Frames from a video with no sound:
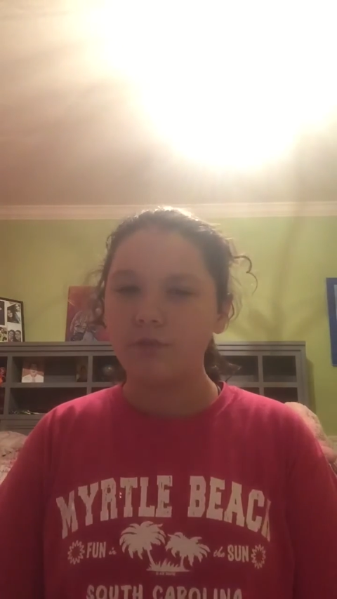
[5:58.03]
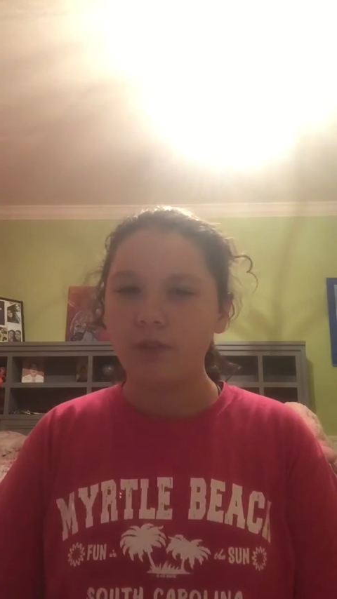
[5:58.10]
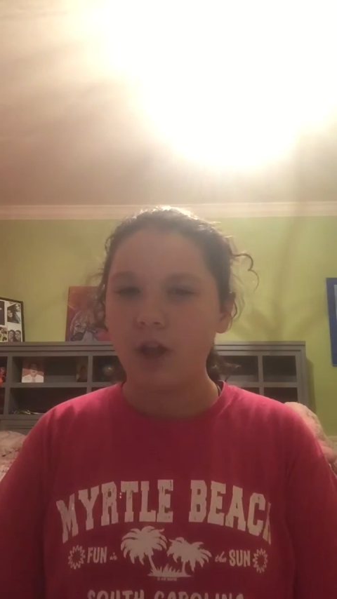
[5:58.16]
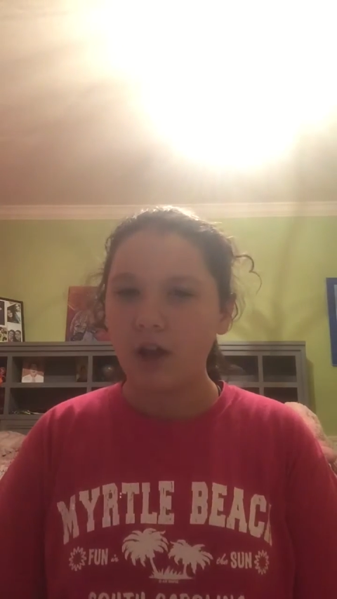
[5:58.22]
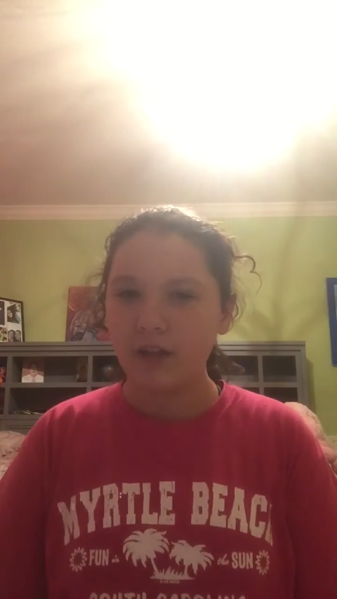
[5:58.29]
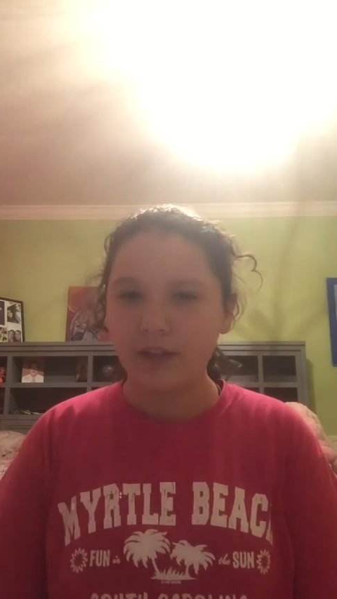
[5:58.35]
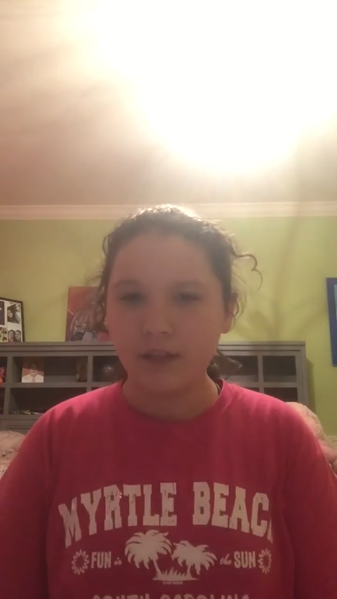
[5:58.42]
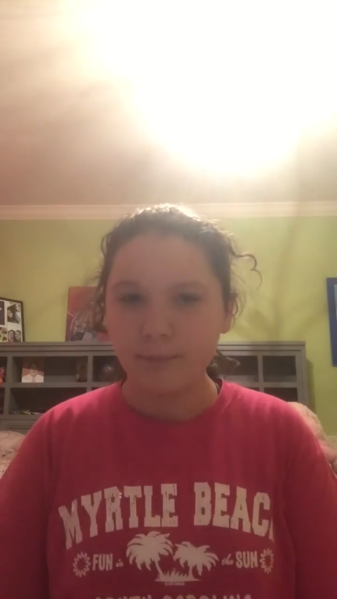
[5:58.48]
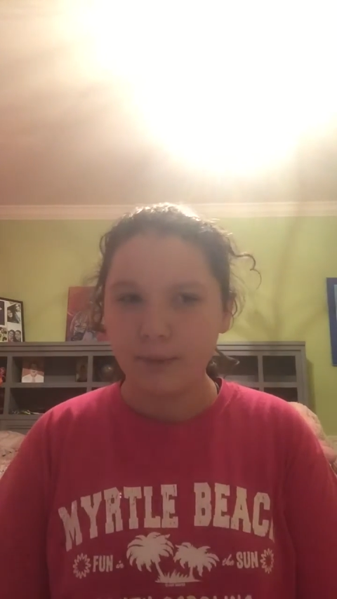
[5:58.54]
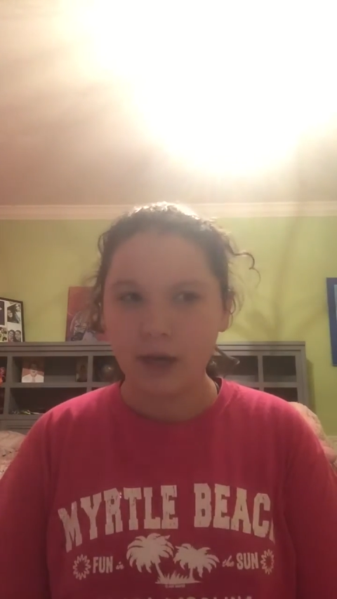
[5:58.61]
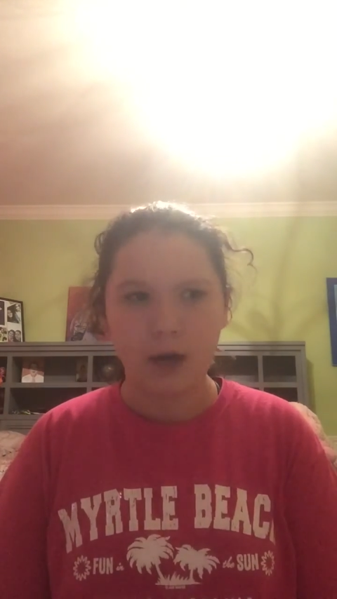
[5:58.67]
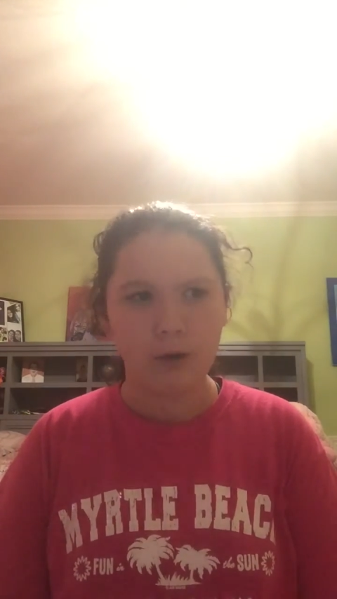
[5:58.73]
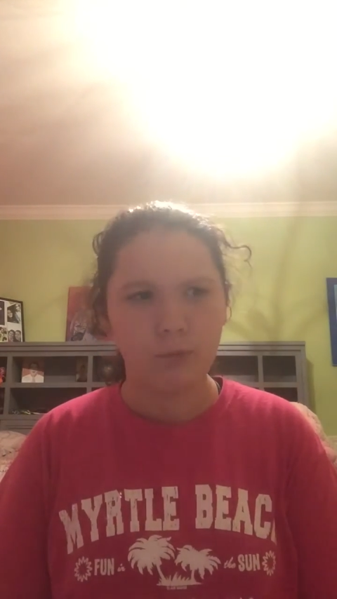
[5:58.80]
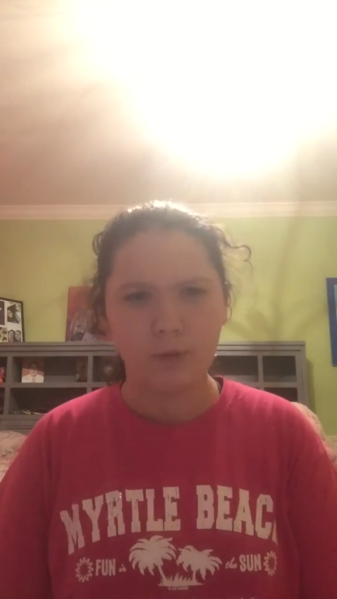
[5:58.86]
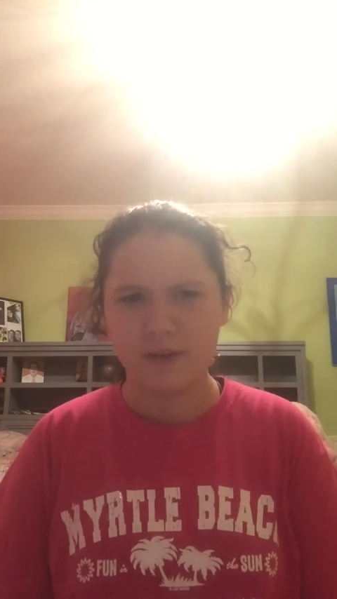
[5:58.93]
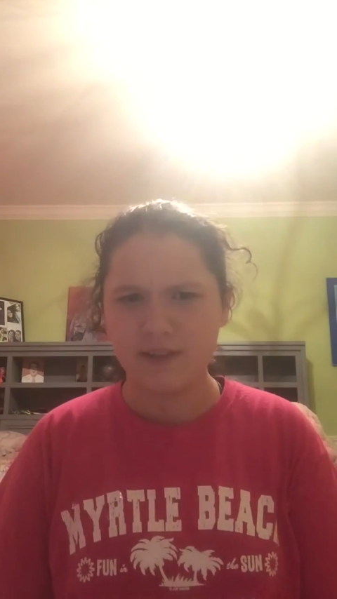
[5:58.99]
vlogging, but
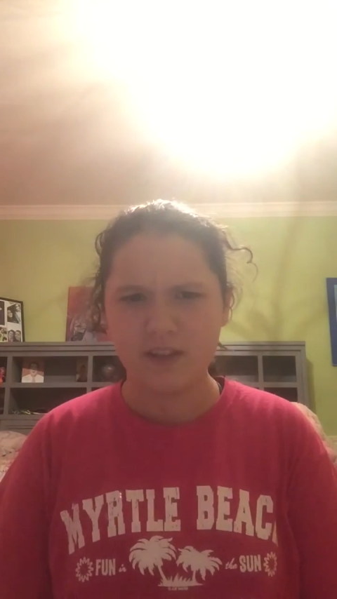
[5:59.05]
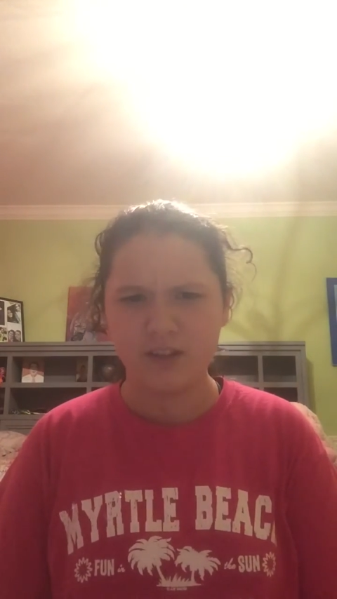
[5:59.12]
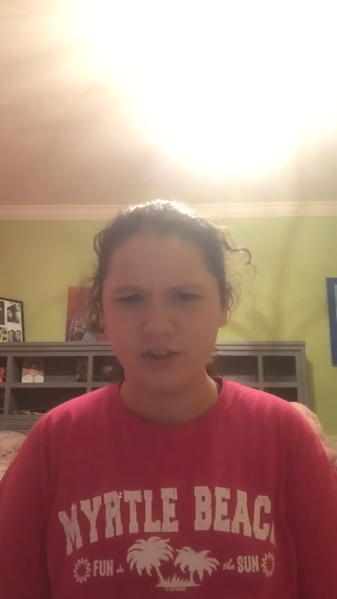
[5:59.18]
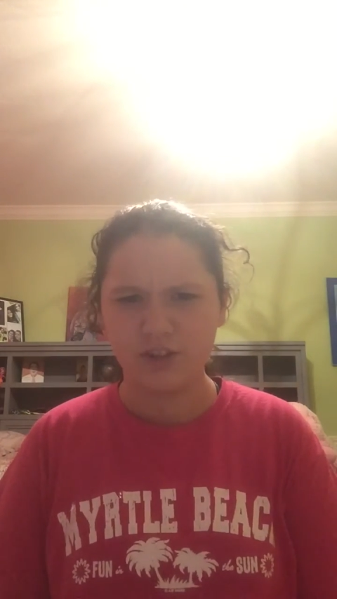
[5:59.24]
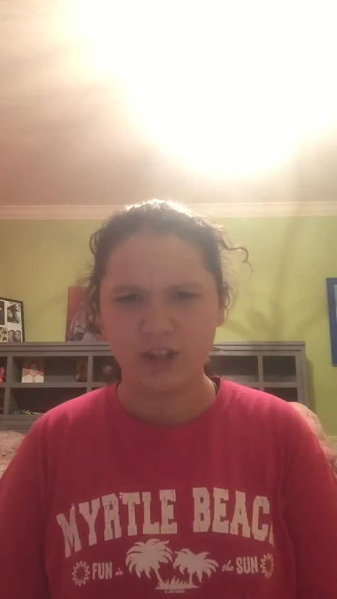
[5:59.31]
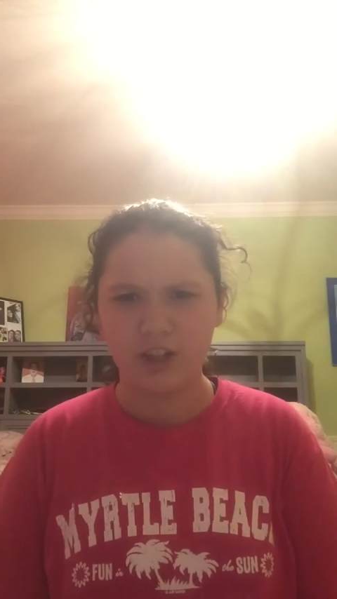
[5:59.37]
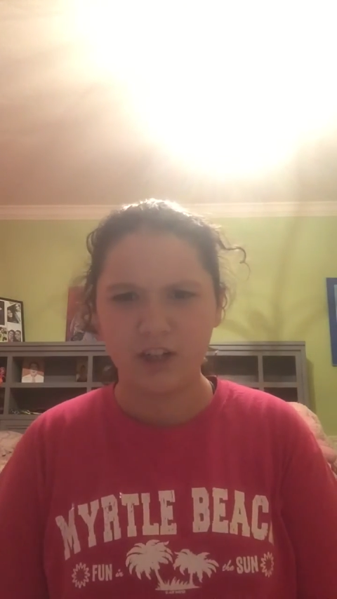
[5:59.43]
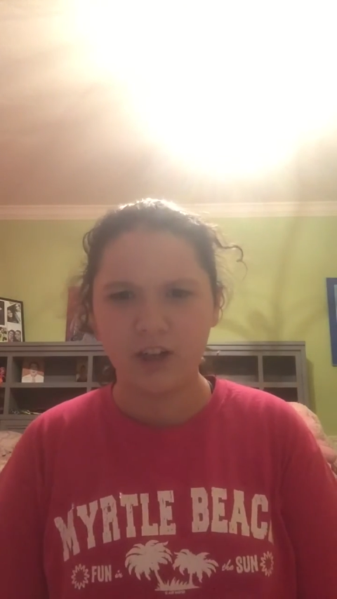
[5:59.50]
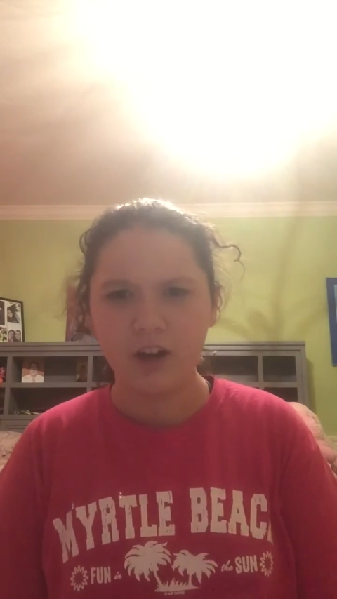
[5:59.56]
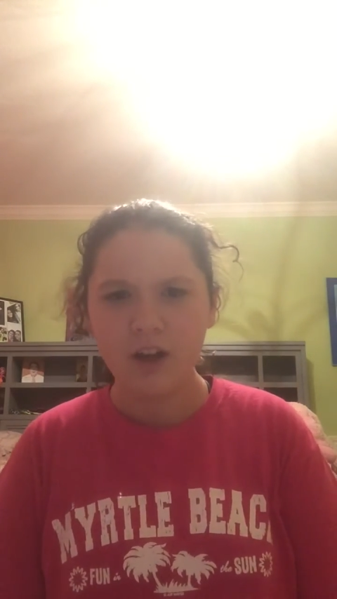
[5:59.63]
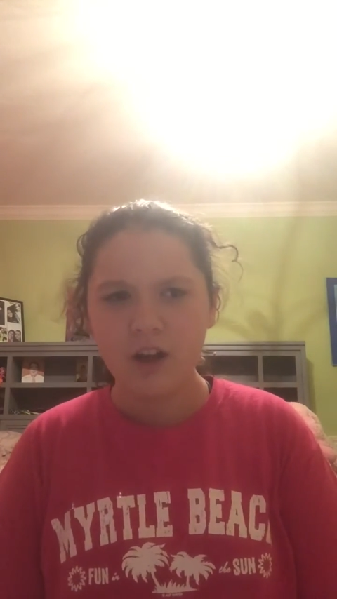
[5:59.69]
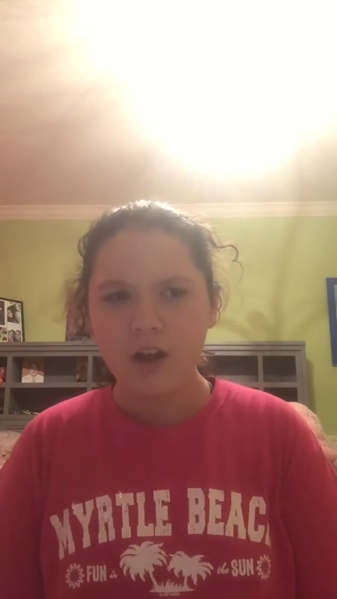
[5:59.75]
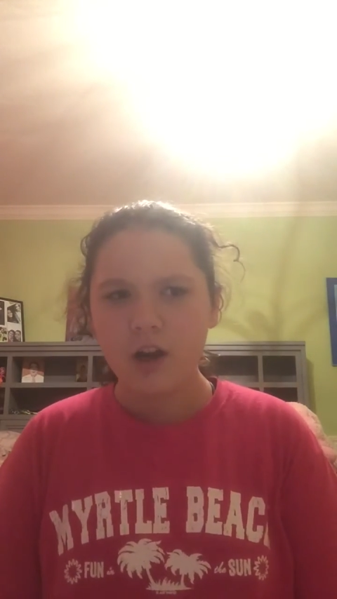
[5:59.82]
I wasn't sure,